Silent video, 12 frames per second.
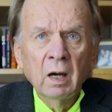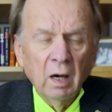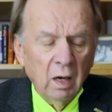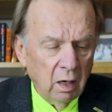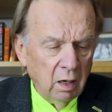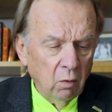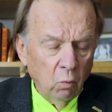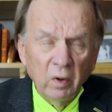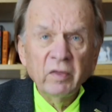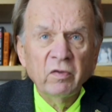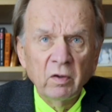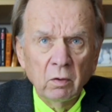uh,
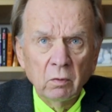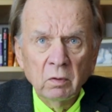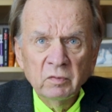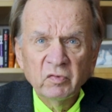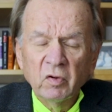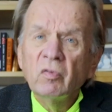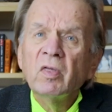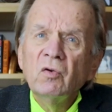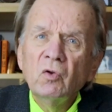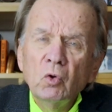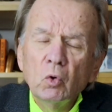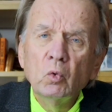with you so that
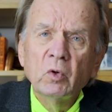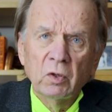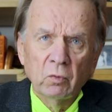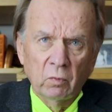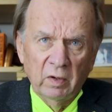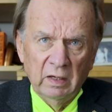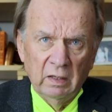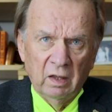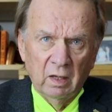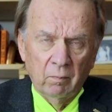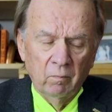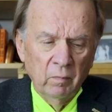you can read
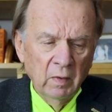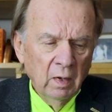them